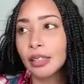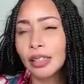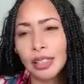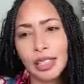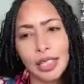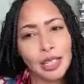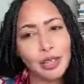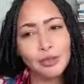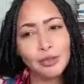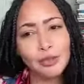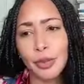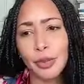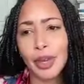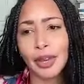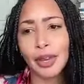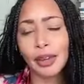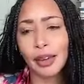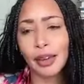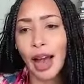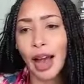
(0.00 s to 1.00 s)
leave
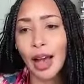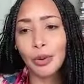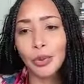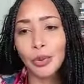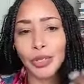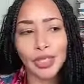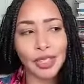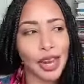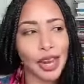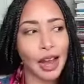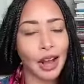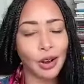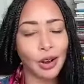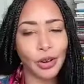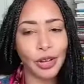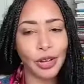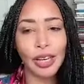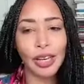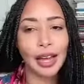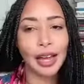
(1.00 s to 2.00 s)
me.
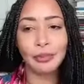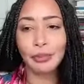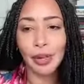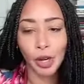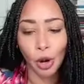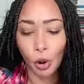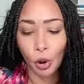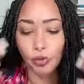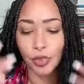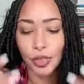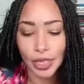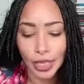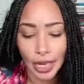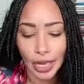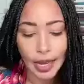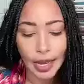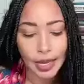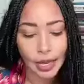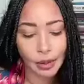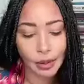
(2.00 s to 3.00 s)
It had been
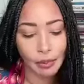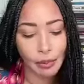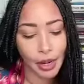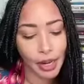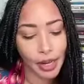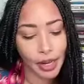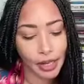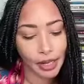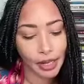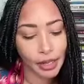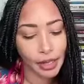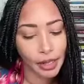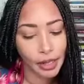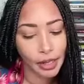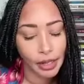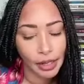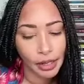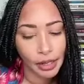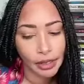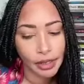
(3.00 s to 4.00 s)
overtaken by
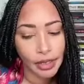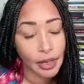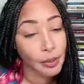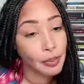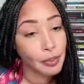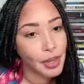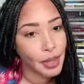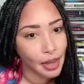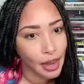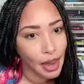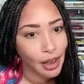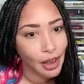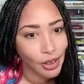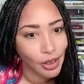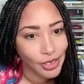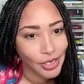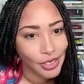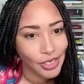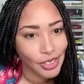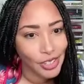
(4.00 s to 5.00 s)
something
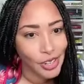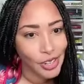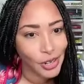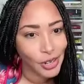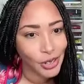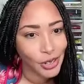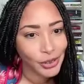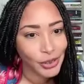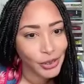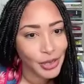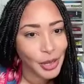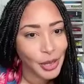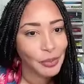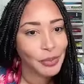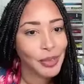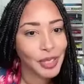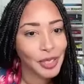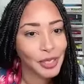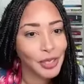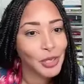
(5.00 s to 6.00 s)
else,
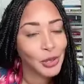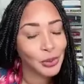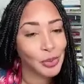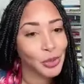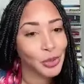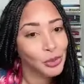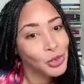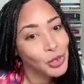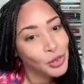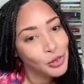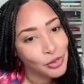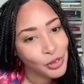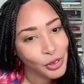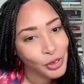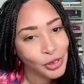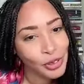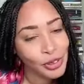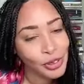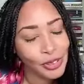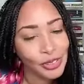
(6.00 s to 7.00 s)
something so
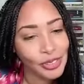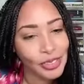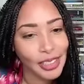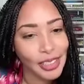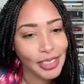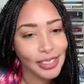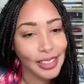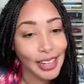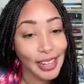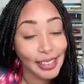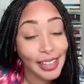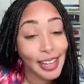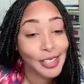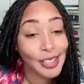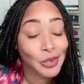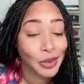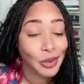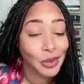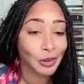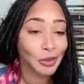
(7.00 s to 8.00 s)
beautiful. And
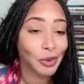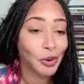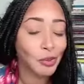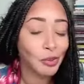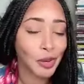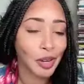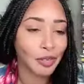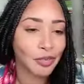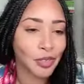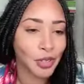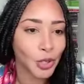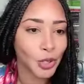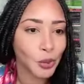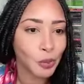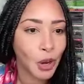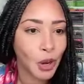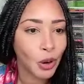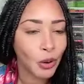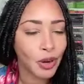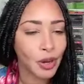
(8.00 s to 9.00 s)
that's when I wrote my
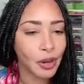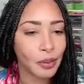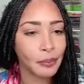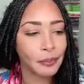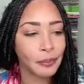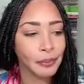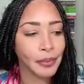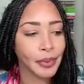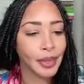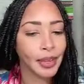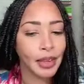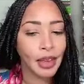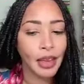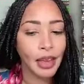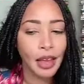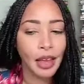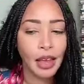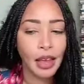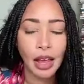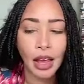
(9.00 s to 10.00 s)
first poem.
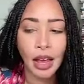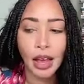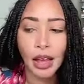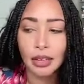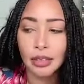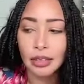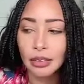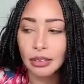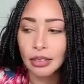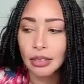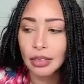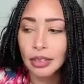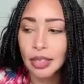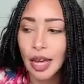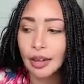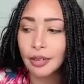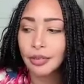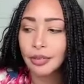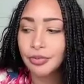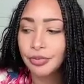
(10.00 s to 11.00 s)
And
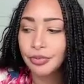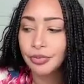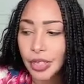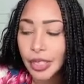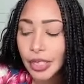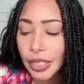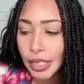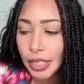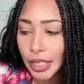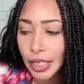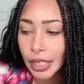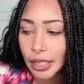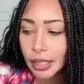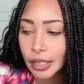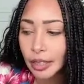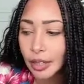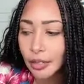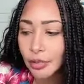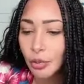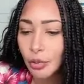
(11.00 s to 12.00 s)
that feeling
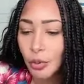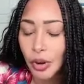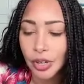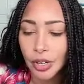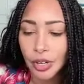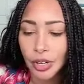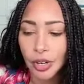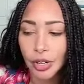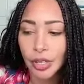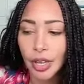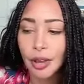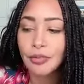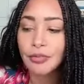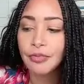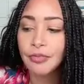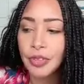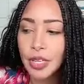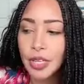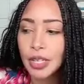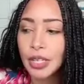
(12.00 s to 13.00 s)
of wonder, that
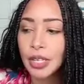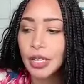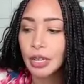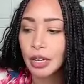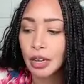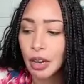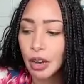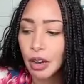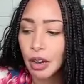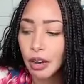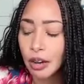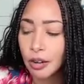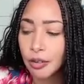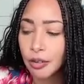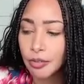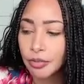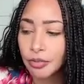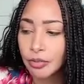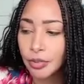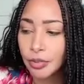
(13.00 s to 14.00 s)
feeling
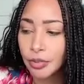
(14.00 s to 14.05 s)
of